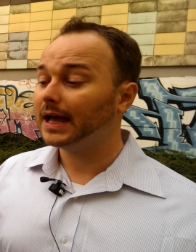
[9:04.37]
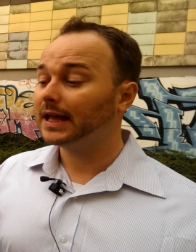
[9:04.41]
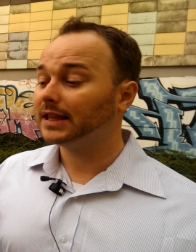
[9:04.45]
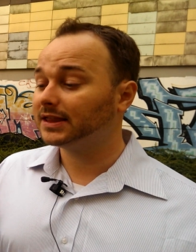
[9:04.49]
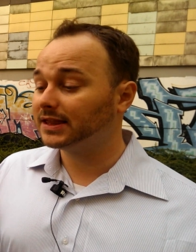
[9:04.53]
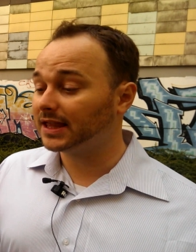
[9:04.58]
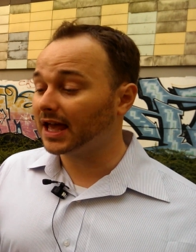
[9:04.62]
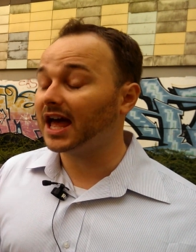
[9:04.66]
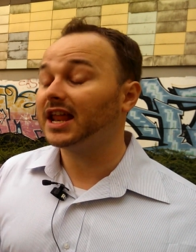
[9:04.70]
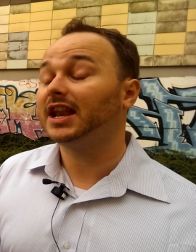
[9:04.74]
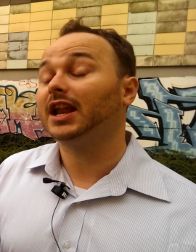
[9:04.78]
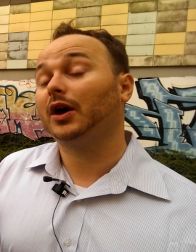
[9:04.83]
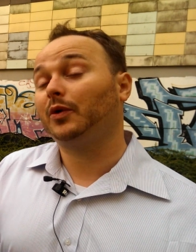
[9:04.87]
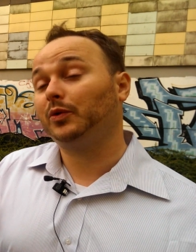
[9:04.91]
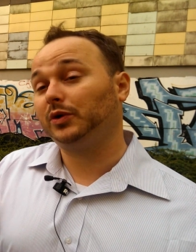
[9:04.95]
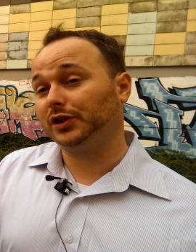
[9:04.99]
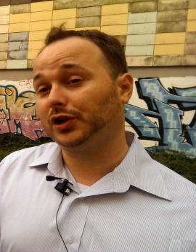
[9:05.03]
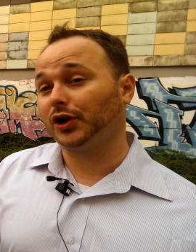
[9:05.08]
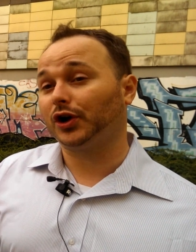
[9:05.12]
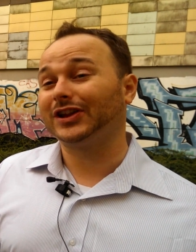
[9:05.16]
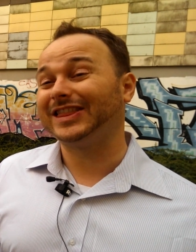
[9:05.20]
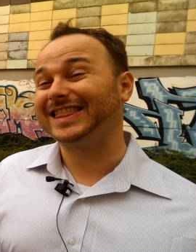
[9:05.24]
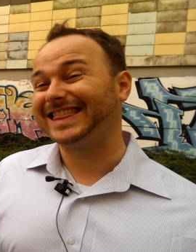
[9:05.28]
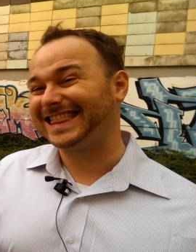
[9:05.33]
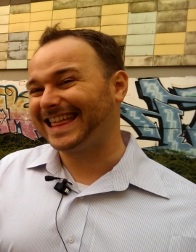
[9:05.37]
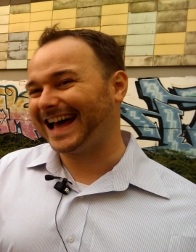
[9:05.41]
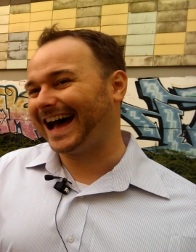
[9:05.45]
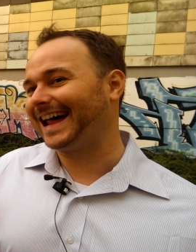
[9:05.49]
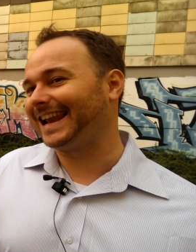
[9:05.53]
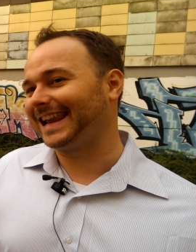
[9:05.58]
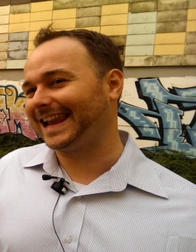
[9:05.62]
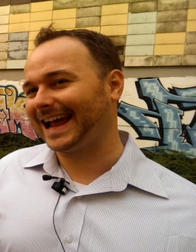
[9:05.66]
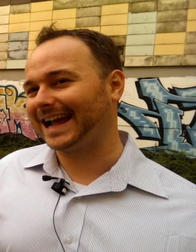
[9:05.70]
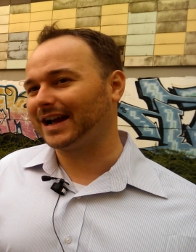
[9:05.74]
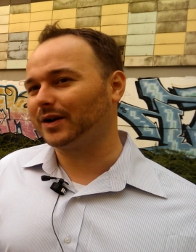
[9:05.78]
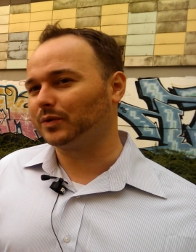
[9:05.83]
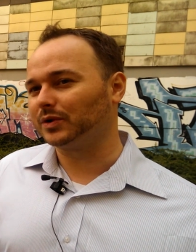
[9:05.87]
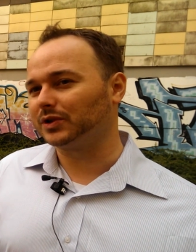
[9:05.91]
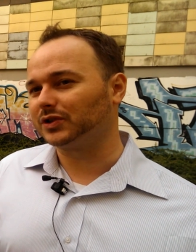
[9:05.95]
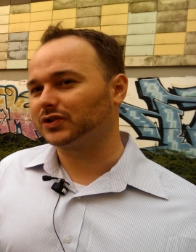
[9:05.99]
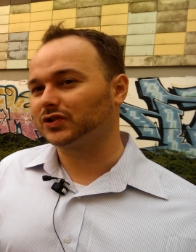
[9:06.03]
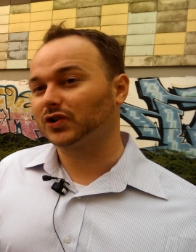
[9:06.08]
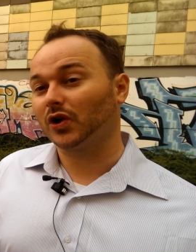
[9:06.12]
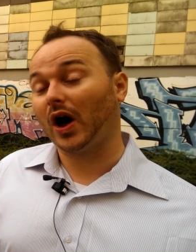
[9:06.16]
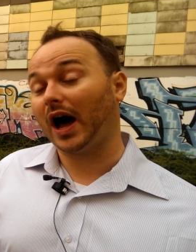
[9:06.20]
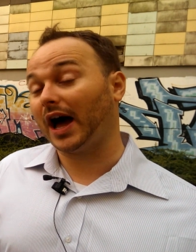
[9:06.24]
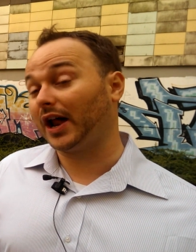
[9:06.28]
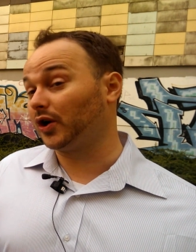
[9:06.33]
then I will learn that language.
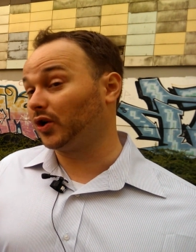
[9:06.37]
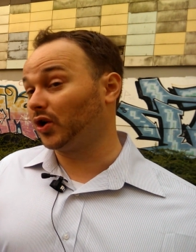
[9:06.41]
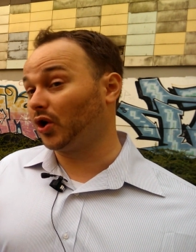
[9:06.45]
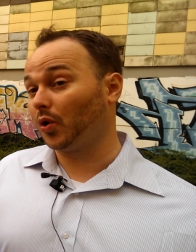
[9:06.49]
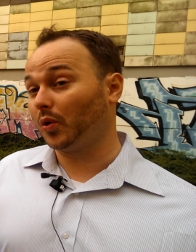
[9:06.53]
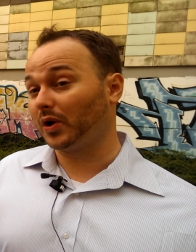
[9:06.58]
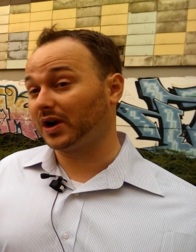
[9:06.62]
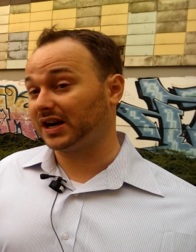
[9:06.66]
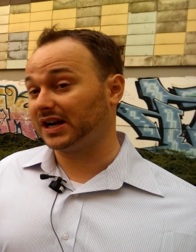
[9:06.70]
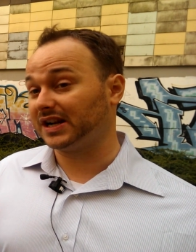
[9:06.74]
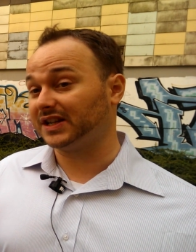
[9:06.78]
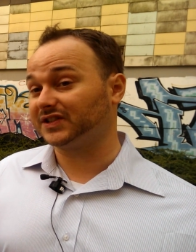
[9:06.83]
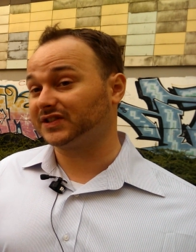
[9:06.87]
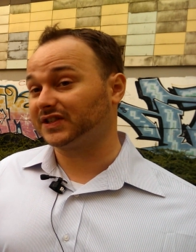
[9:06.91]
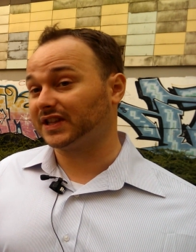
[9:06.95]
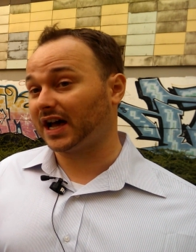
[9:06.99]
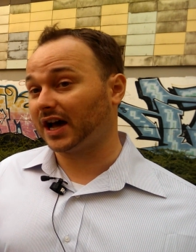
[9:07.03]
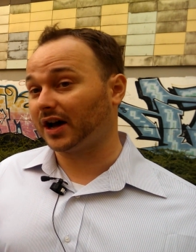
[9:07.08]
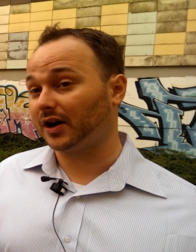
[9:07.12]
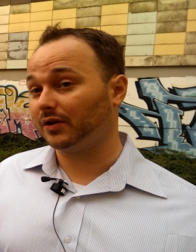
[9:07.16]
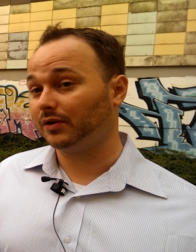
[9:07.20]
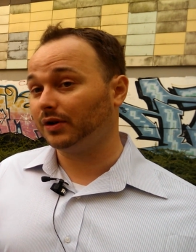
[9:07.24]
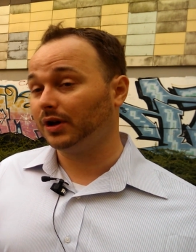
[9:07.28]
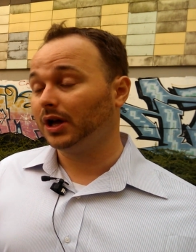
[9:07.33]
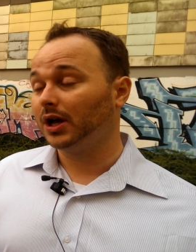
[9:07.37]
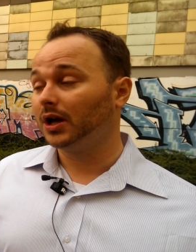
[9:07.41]
So I don't know what it is now,